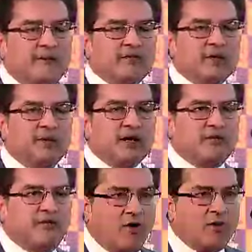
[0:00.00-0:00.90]
mathematical
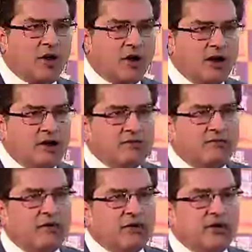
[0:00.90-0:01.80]
formula
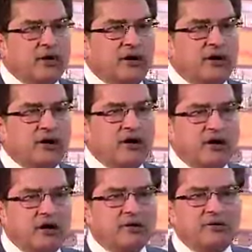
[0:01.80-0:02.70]
for
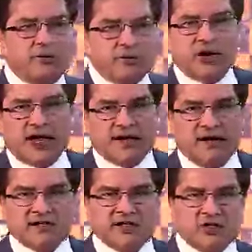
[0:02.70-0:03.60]
people like
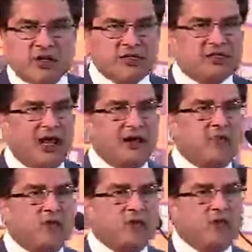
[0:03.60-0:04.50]
us to understand
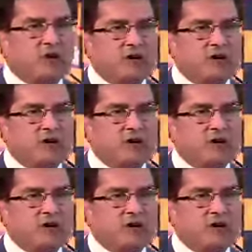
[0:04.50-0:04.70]
more,